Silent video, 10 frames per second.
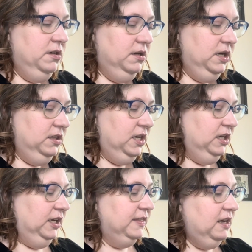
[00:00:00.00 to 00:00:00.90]
and
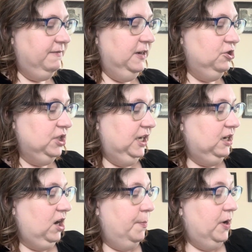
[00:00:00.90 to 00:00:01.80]
then get that finished and get
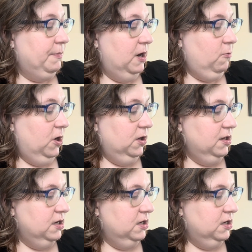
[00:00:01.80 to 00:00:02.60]
it up on my wall.